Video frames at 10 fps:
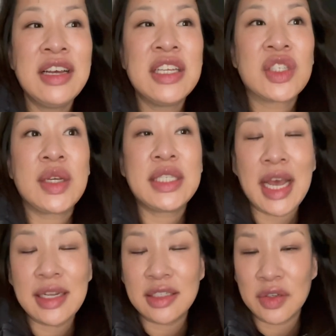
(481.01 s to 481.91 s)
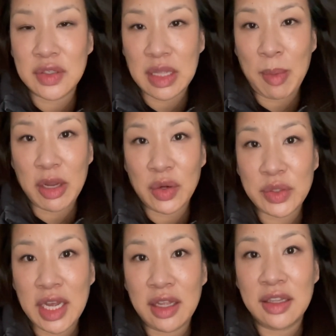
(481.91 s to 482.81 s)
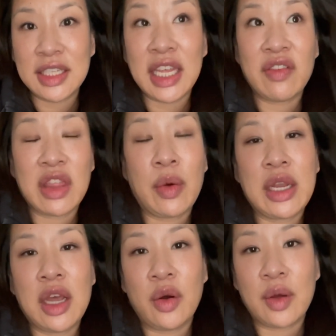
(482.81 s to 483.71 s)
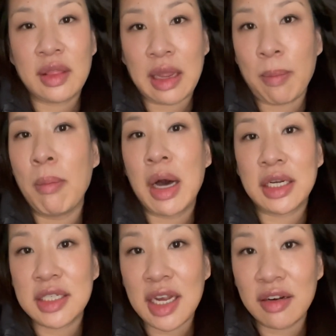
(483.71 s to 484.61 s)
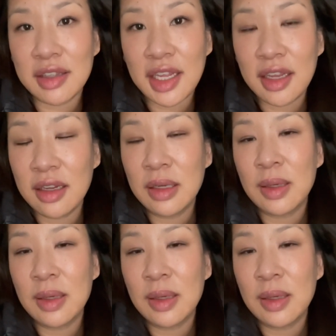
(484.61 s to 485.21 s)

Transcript: So I tend to use them on hotels, even though I know like monetarily,